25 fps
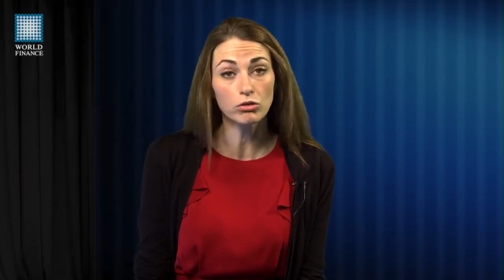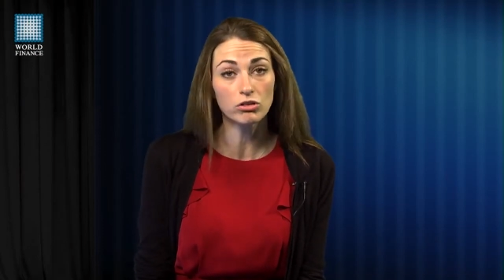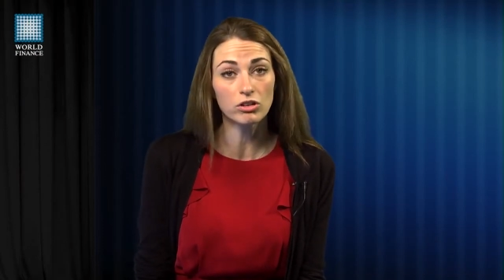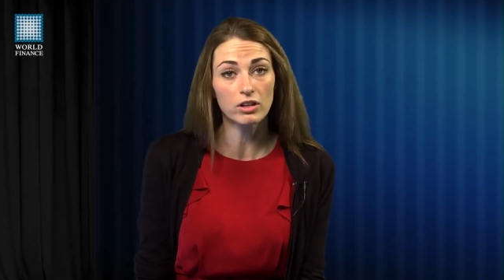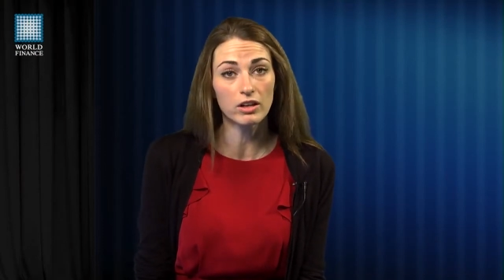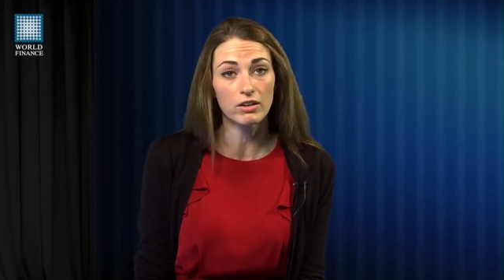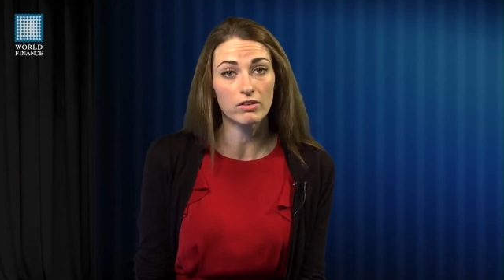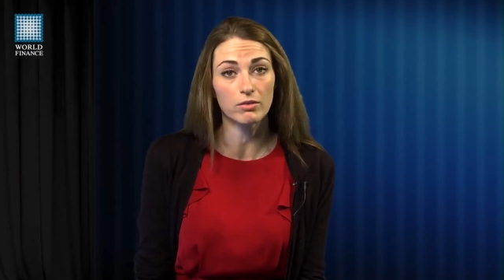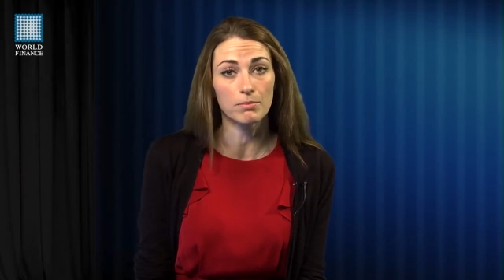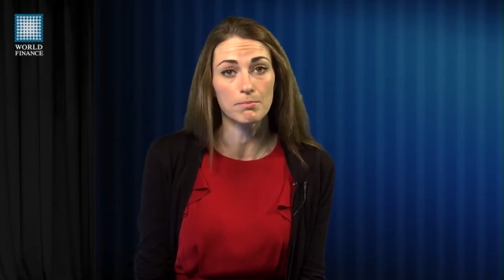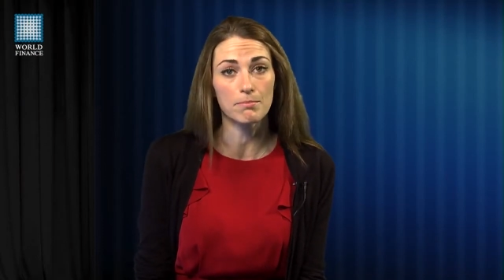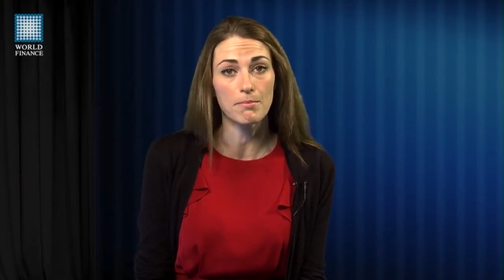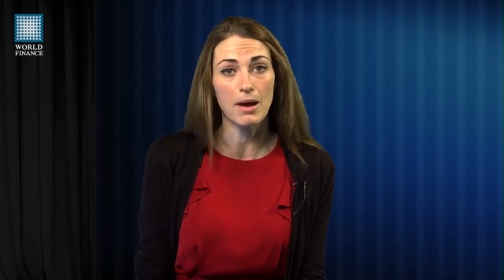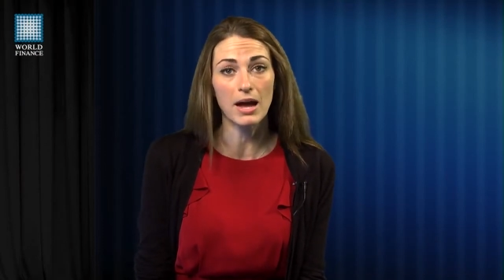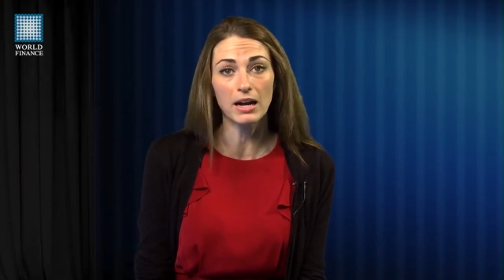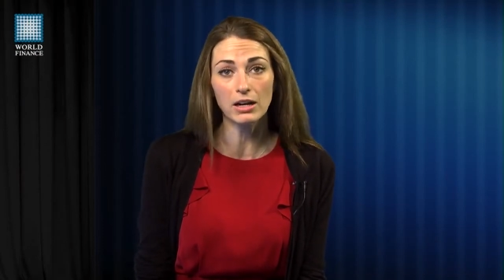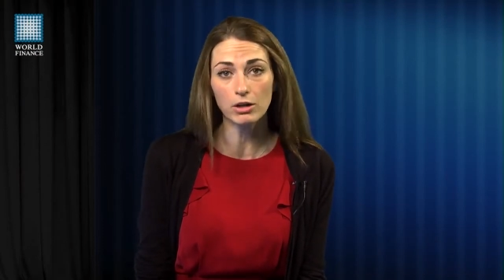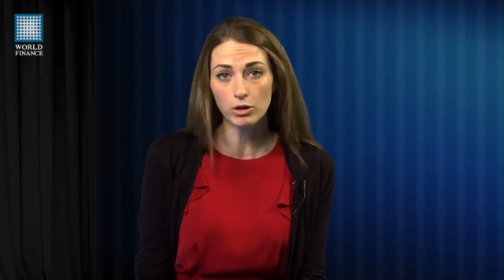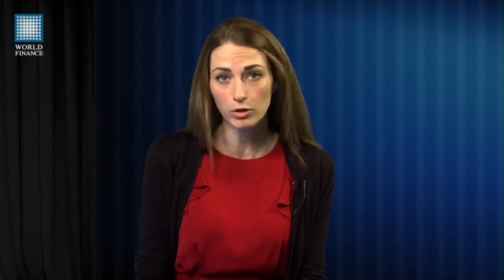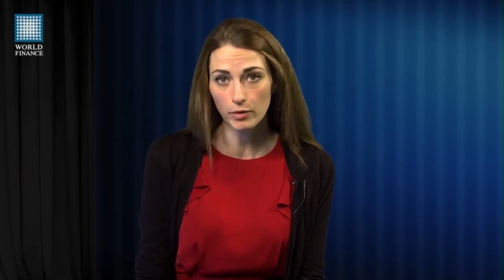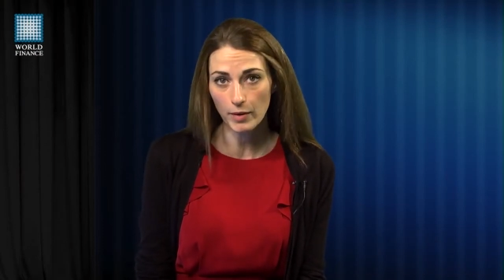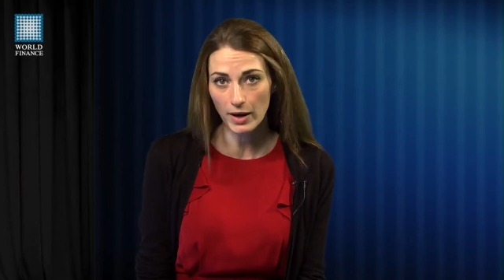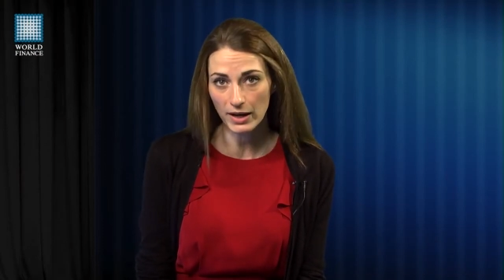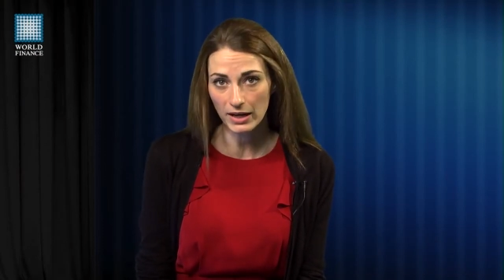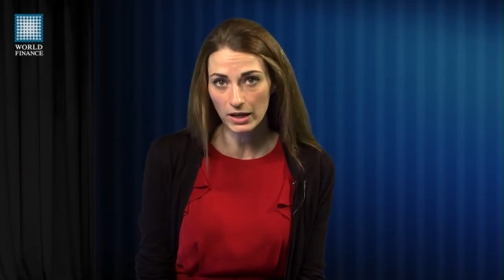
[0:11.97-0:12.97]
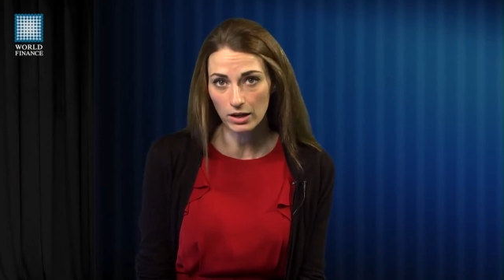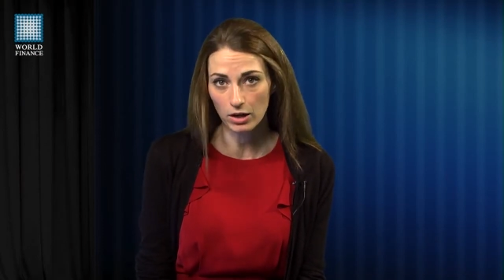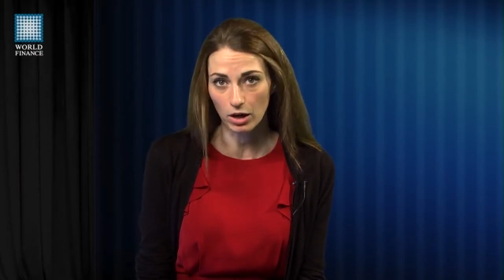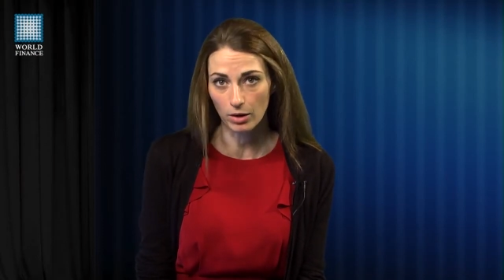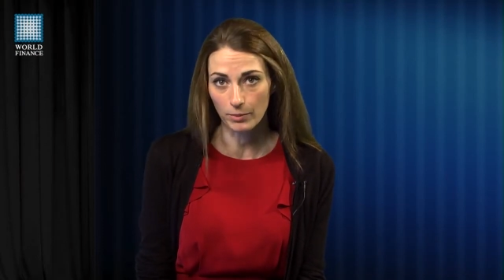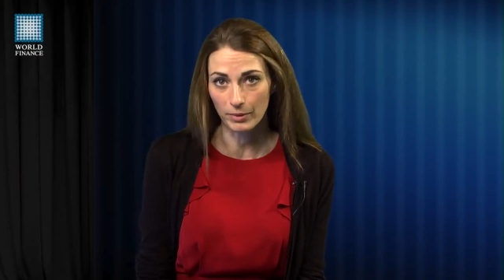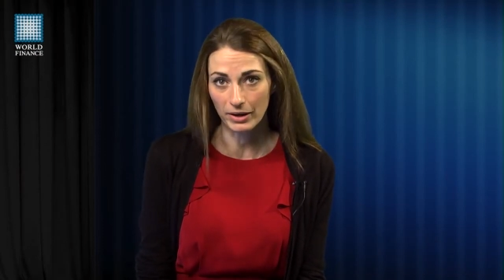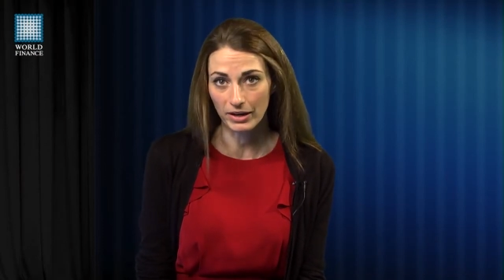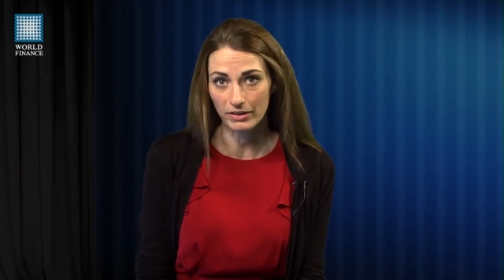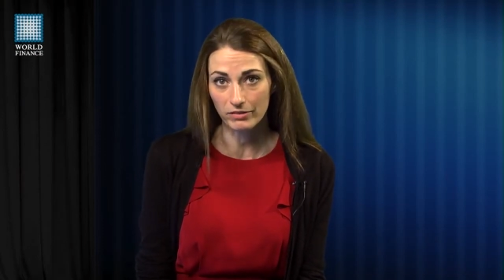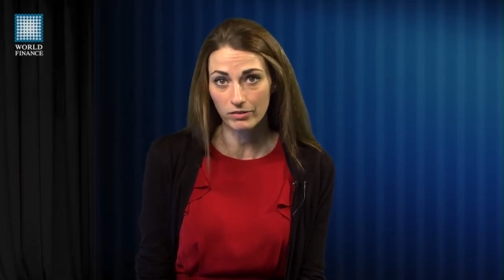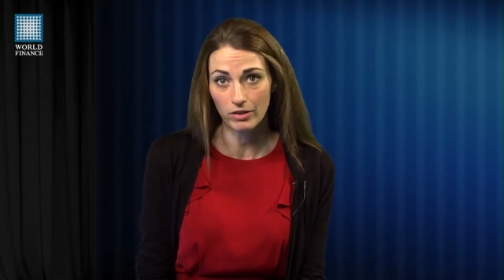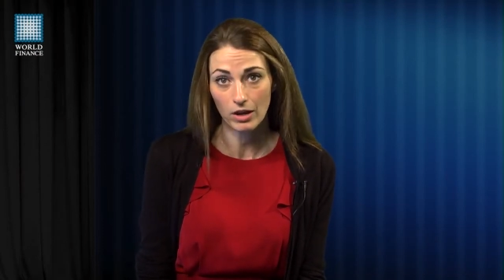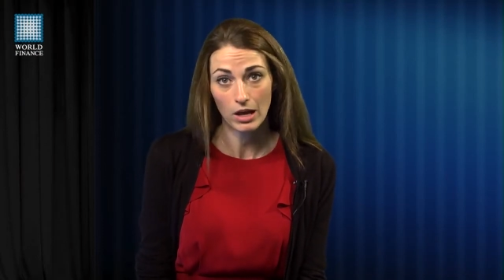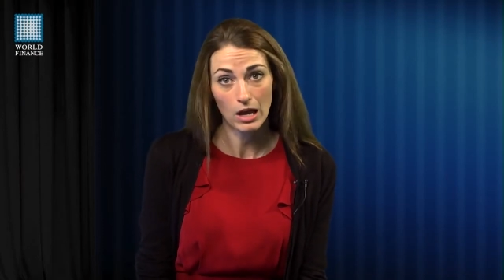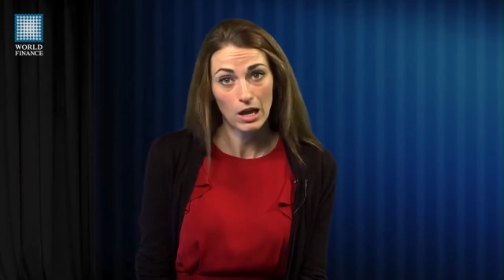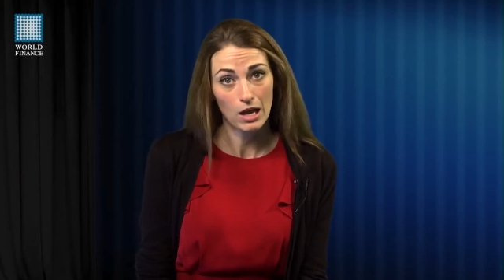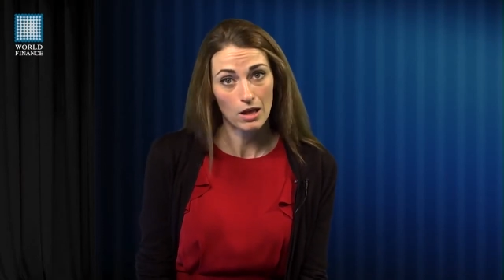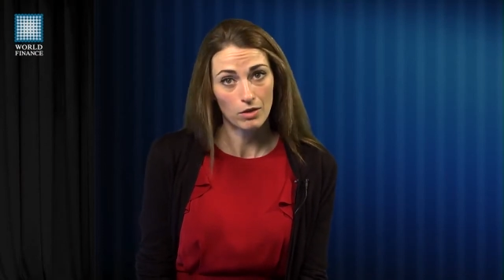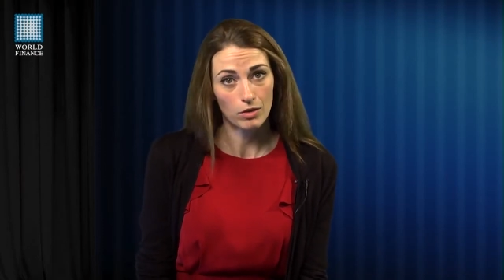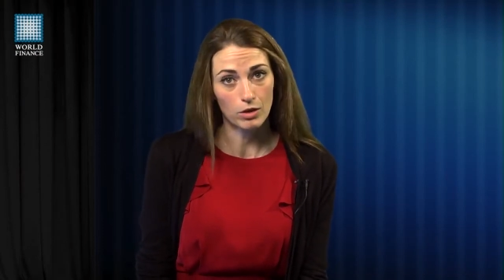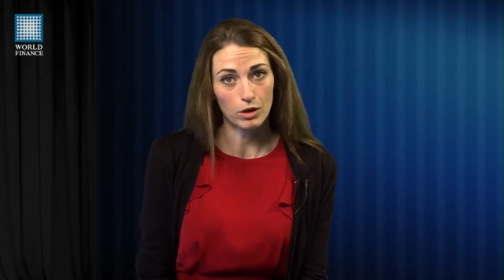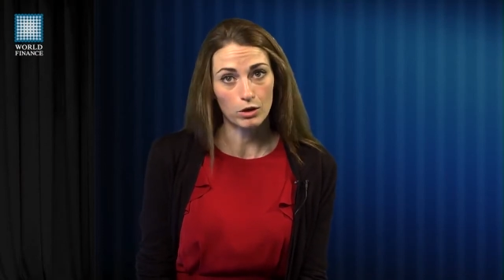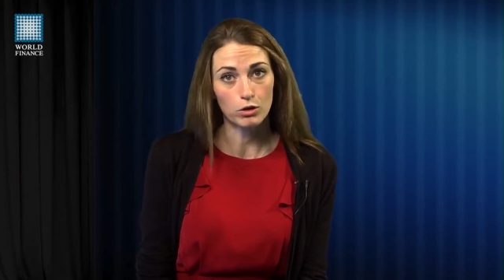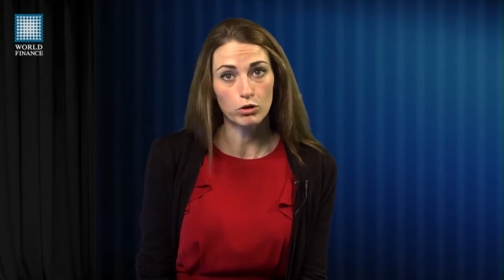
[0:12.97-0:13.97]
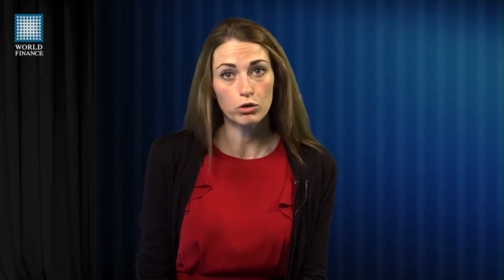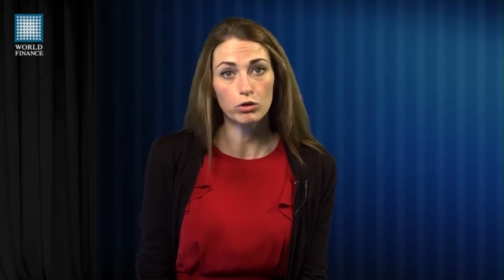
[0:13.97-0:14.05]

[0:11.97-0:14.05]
socialist macroeconomics